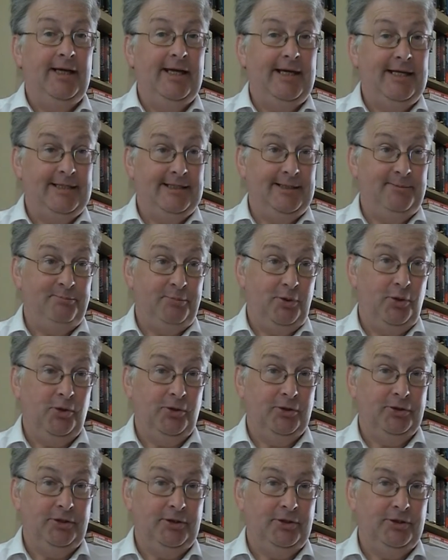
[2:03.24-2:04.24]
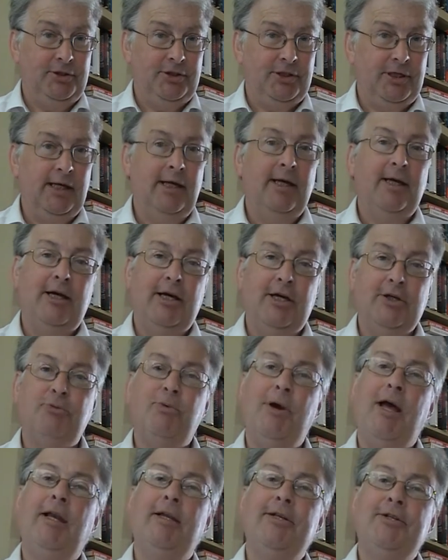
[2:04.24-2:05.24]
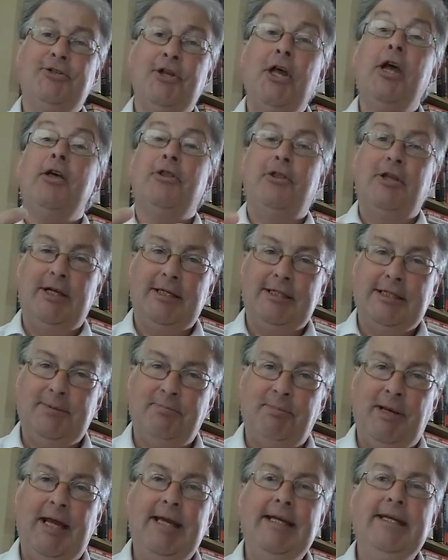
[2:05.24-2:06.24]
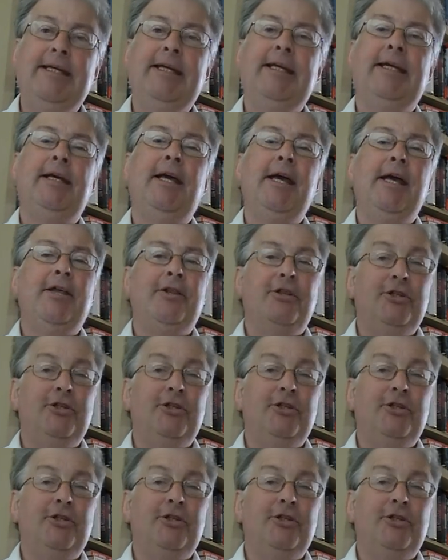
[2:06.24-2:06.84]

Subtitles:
is important, as well as the explaining,